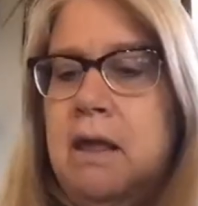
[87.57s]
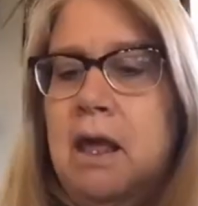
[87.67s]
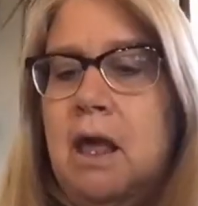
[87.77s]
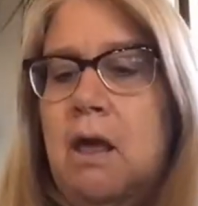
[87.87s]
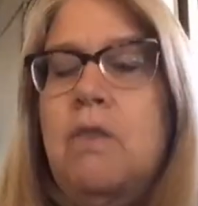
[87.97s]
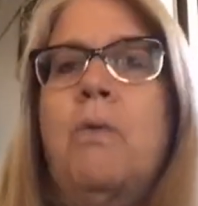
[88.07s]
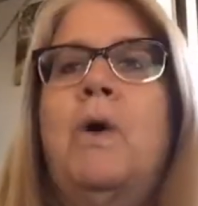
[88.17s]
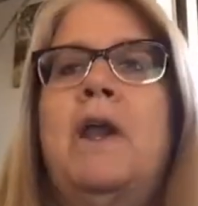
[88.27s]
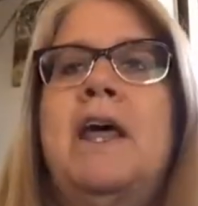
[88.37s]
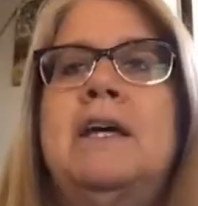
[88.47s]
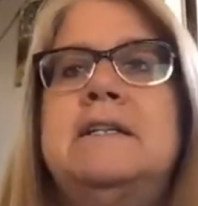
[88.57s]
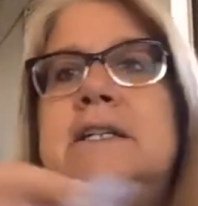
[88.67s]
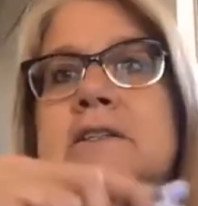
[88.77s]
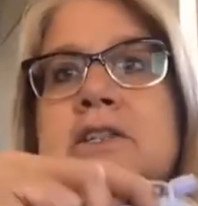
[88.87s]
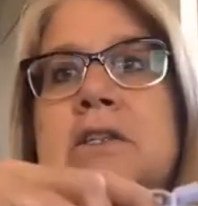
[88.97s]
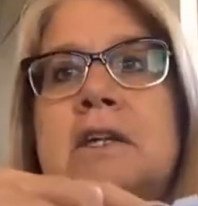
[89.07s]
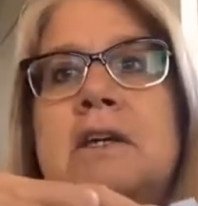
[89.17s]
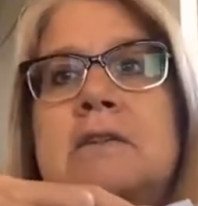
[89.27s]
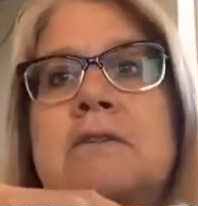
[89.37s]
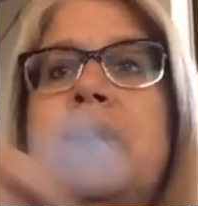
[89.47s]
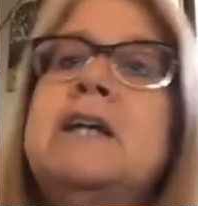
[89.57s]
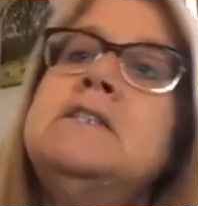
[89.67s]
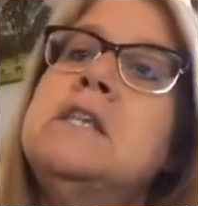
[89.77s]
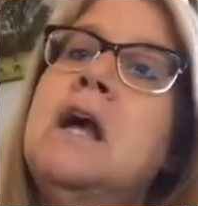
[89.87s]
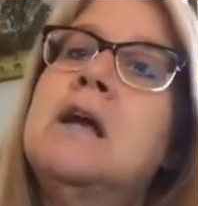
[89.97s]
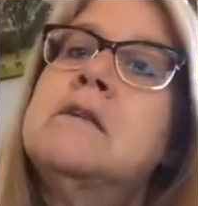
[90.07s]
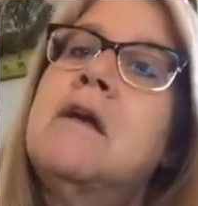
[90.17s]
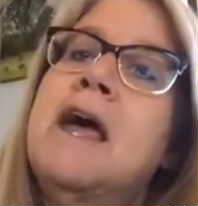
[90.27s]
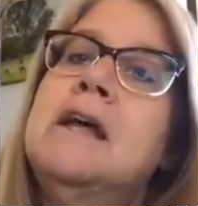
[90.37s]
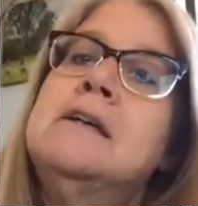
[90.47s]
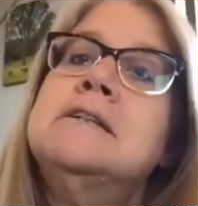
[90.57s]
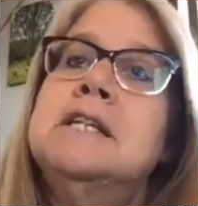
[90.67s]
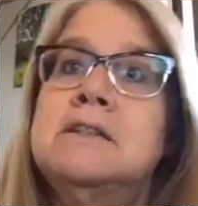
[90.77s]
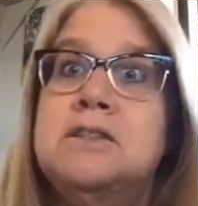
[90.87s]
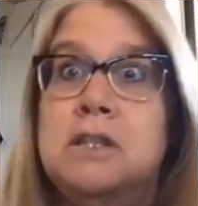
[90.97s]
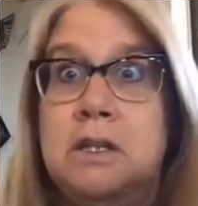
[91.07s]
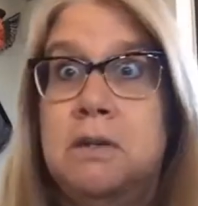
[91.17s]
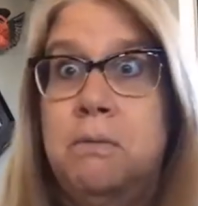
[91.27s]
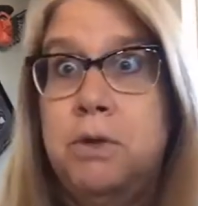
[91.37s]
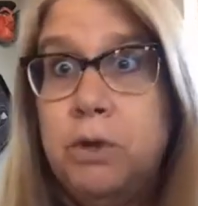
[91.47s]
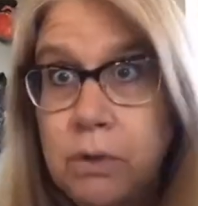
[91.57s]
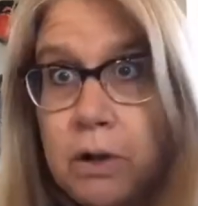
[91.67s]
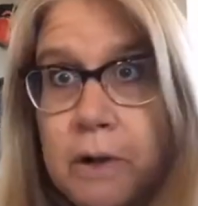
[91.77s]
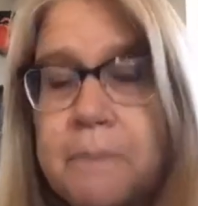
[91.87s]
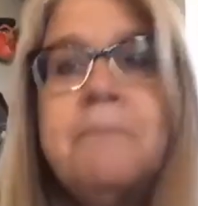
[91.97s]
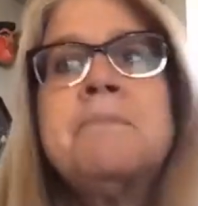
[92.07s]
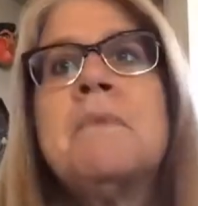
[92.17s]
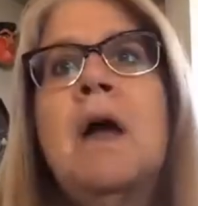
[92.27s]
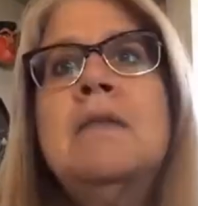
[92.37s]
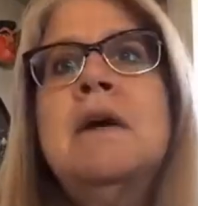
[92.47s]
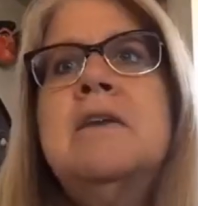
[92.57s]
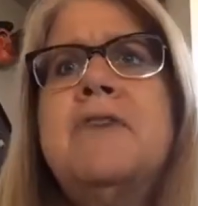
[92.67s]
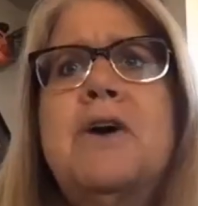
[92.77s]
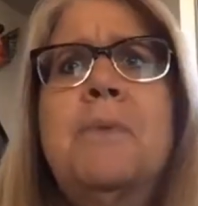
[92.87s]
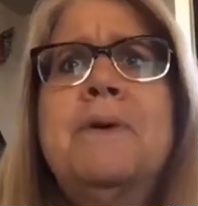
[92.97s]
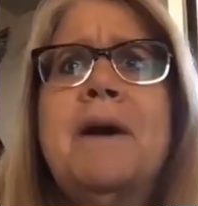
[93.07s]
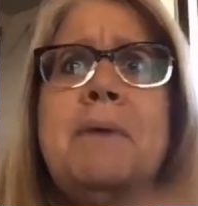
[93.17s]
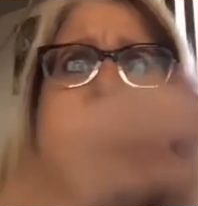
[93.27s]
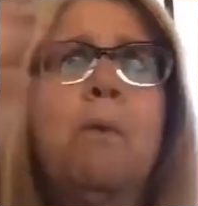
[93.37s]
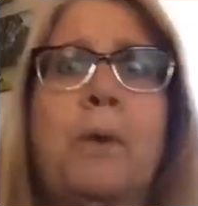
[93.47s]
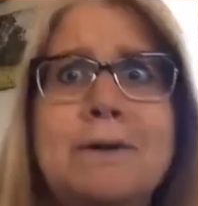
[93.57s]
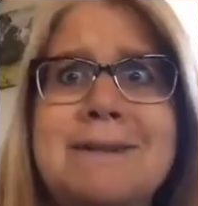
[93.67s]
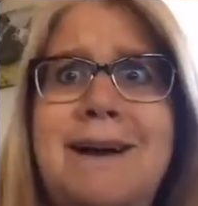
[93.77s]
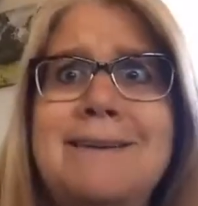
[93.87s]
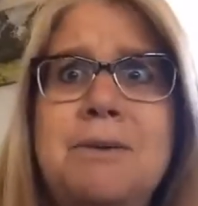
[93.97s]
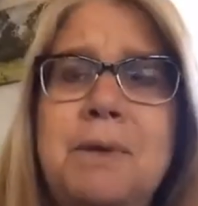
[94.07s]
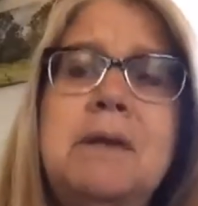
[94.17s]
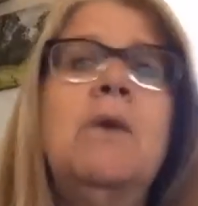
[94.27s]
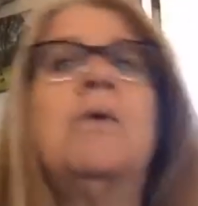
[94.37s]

the one end into the device, the other end into the computer. And then if I open up a Word document or a